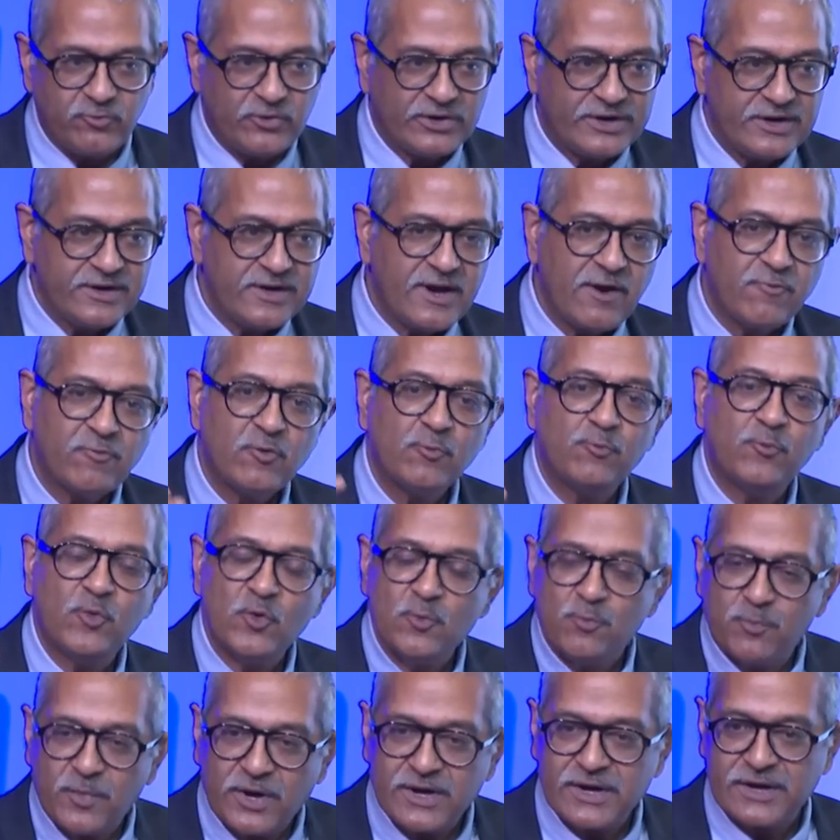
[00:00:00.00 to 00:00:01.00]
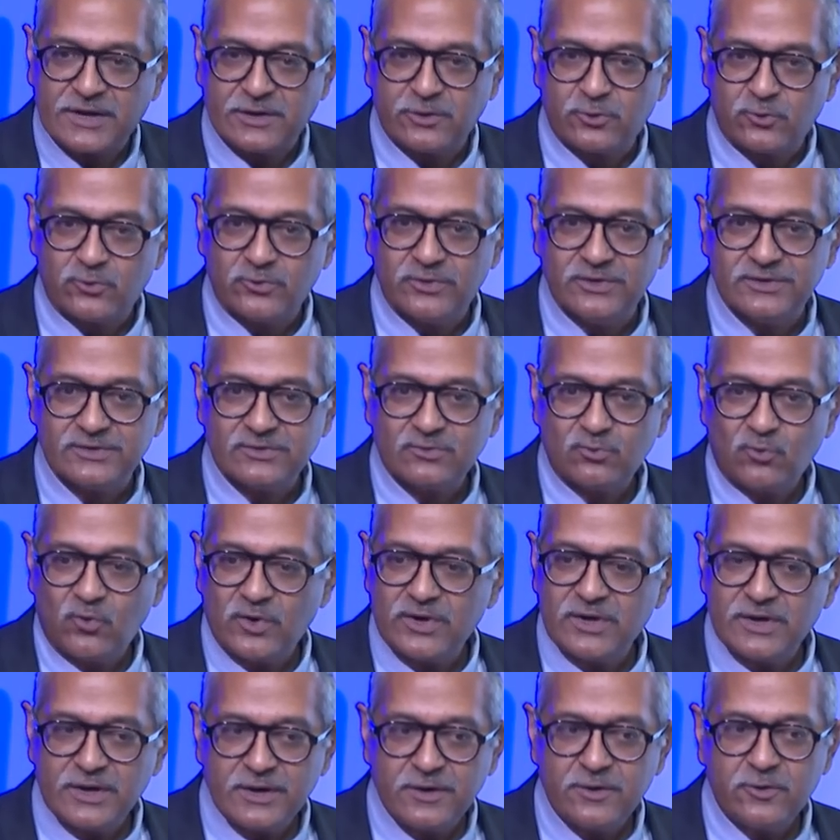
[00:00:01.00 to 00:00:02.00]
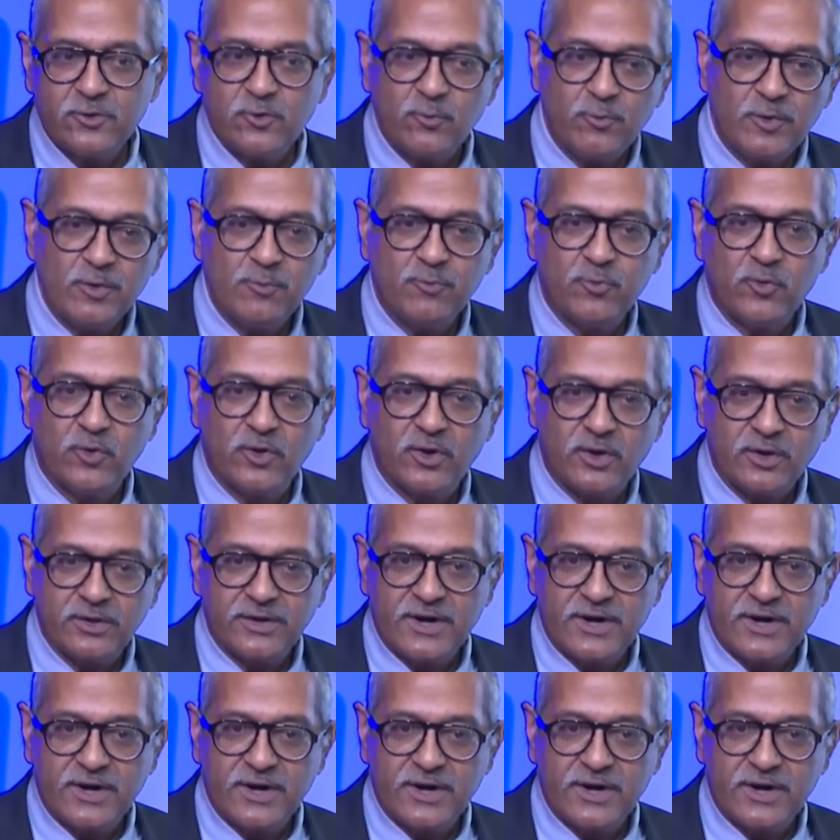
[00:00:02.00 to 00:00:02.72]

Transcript: We didn't have to put money into this. What needed to be uh,